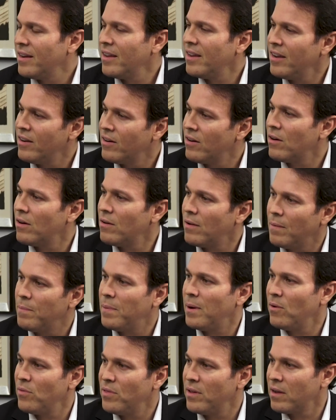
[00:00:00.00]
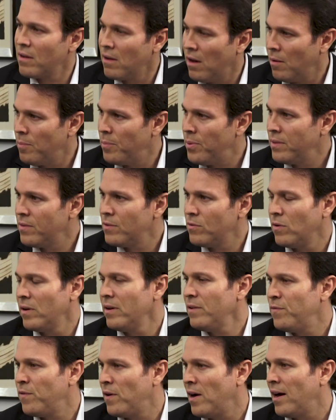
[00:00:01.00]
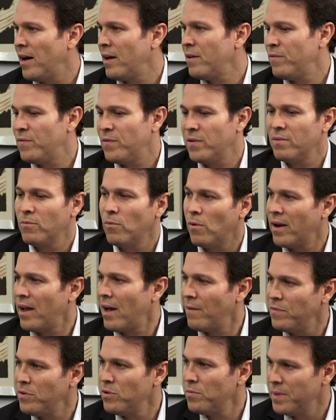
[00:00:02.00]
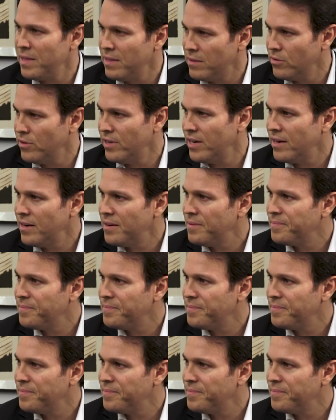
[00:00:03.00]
here about the COP25. What have you been doing?